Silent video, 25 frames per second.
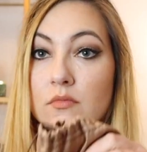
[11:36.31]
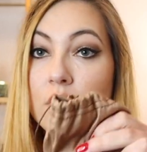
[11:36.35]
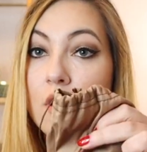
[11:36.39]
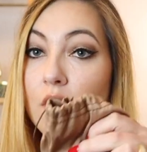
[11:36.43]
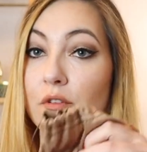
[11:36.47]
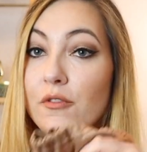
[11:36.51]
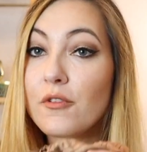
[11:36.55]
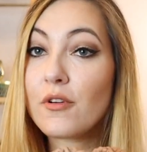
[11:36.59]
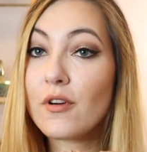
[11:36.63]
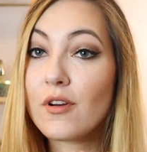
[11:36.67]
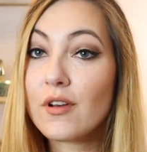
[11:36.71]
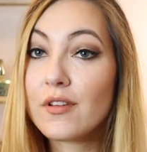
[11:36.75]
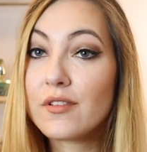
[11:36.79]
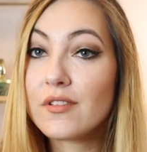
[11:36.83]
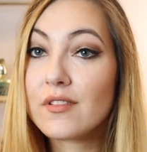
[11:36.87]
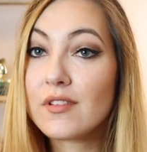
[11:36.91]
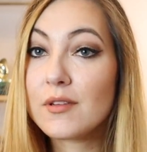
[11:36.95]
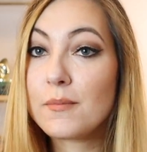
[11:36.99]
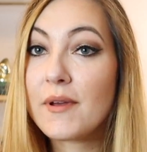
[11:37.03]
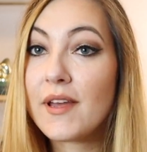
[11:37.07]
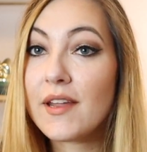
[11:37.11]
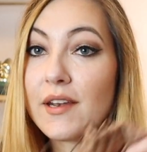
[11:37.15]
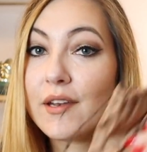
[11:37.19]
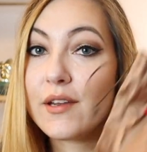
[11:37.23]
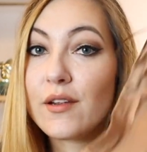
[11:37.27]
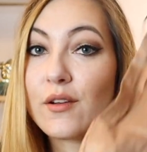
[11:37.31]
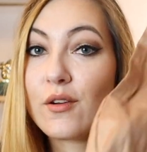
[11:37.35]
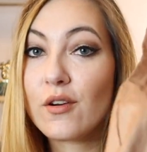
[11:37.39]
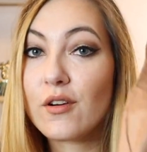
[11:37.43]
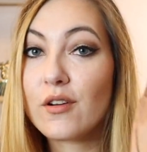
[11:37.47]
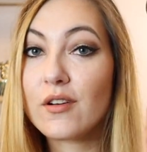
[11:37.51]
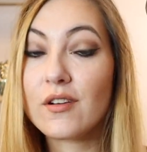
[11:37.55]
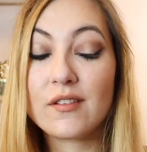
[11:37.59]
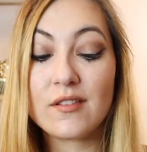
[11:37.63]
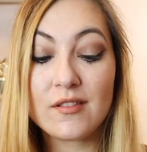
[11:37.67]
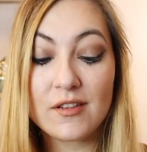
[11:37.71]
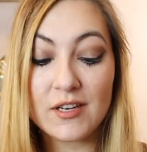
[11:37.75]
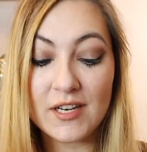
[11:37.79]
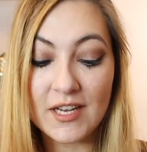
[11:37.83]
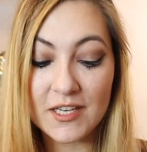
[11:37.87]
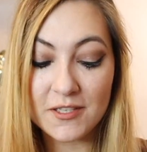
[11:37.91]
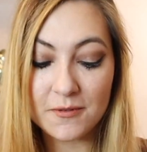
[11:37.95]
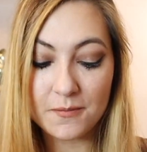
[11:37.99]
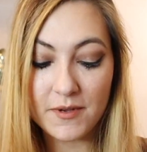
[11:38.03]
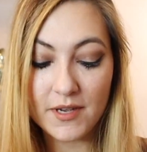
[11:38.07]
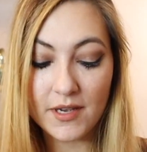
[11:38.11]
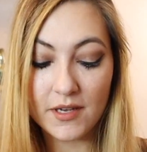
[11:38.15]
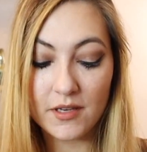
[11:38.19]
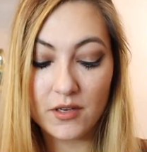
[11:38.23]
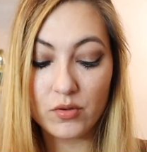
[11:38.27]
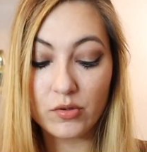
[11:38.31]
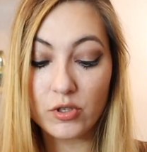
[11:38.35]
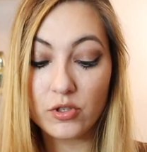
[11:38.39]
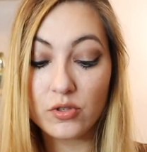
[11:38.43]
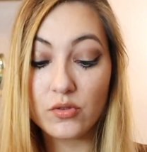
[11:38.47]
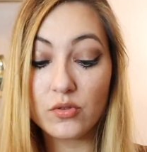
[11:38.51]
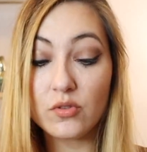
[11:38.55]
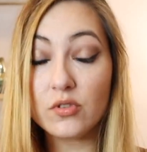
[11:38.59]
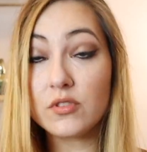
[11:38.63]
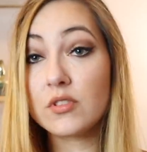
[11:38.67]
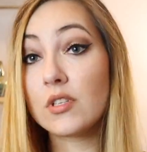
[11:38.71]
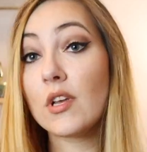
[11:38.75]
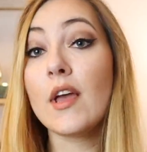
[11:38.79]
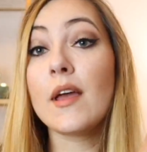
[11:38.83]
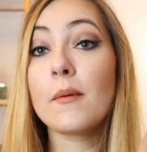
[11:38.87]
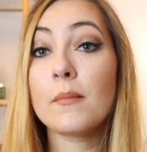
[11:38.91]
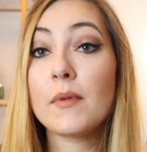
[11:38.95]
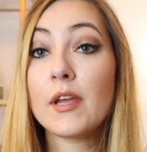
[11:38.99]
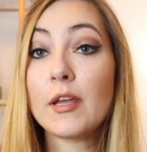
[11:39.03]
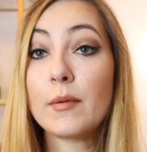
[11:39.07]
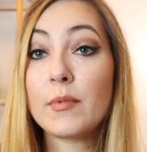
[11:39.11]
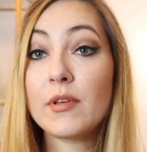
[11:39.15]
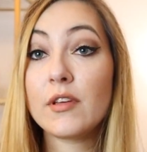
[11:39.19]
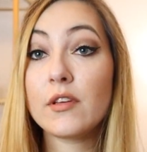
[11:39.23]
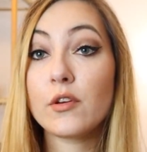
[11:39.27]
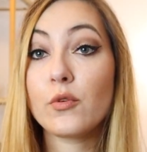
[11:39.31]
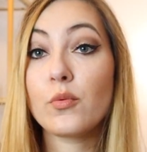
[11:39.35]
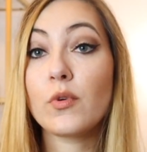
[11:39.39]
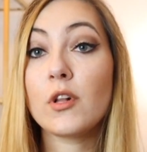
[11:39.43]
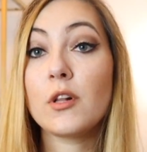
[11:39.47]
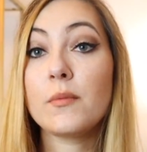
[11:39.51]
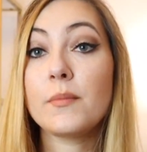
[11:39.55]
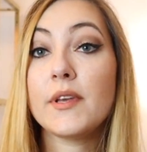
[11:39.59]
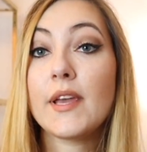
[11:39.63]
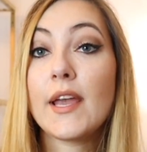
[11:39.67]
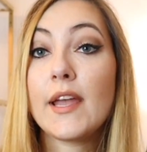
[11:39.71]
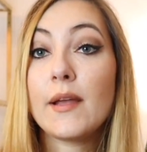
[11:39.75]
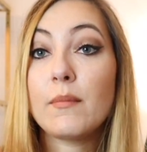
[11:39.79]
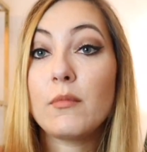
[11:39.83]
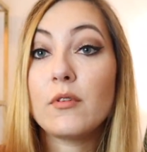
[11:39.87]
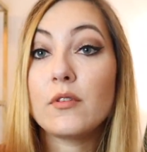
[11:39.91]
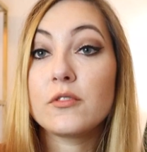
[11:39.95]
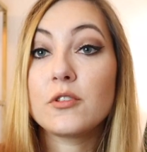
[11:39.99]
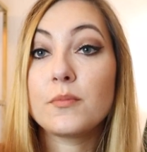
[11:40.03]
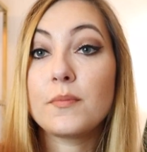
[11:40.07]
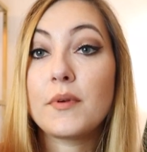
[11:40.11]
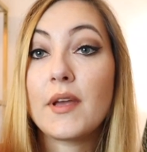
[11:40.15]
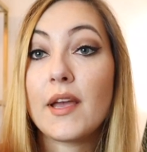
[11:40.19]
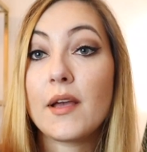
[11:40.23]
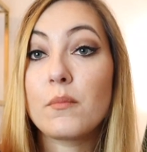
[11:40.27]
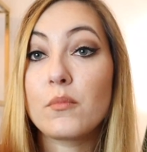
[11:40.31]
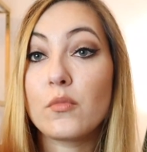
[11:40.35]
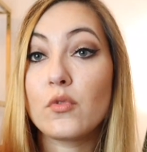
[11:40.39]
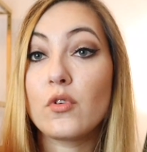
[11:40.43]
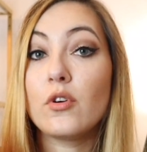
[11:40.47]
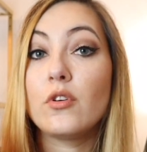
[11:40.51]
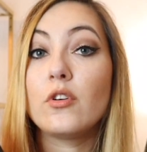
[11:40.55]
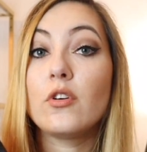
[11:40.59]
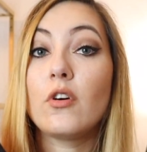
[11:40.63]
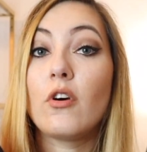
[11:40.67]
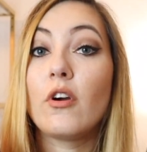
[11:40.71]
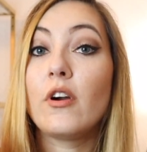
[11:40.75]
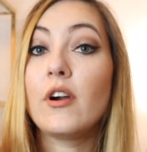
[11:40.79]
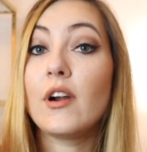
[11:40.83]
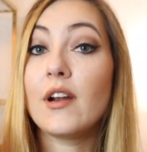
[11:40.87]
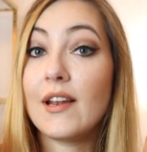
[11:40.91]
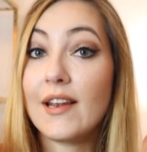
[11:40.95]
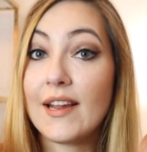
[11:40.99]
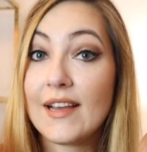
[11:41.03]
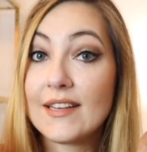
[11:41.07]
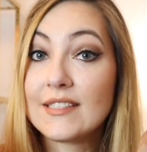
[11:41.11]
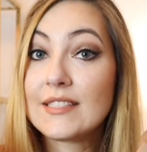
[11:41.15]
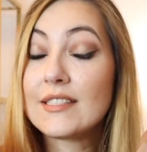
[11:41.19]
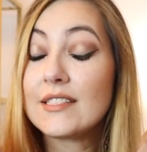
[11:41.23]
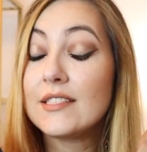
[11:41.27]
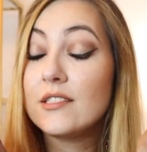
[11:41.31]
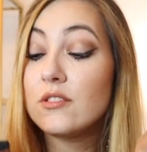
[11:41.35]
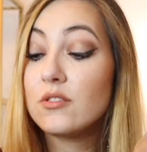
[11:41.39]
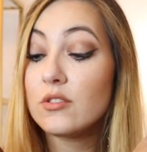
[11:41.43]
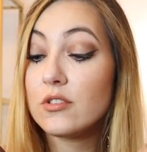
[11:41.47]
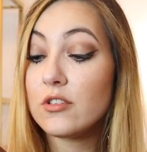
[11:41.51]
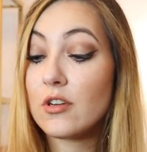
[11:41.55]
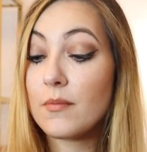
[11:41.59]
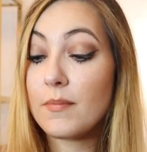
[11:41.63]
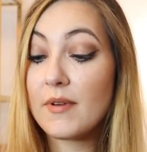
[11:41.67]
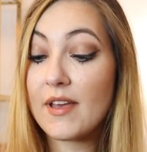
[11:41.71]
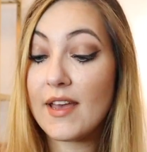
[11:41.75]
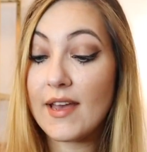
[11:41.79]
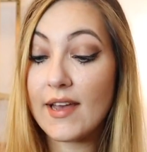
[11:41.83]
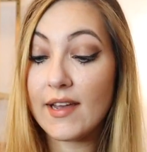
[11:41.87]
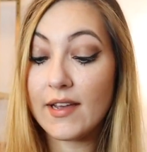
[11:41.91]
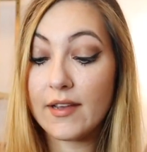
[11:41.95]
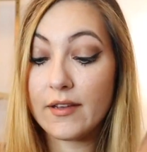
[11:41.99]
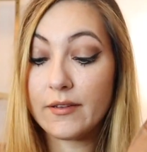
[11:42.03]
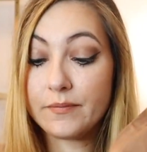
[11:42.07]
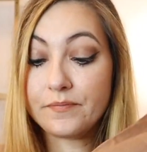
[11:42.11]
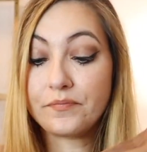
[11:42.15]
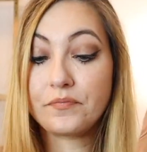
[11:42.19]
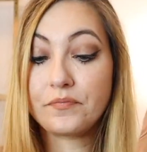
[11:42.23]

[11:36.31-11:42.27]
Of course, depending on the dust bag you choose, maybe you will be able to pack more or less into your bag.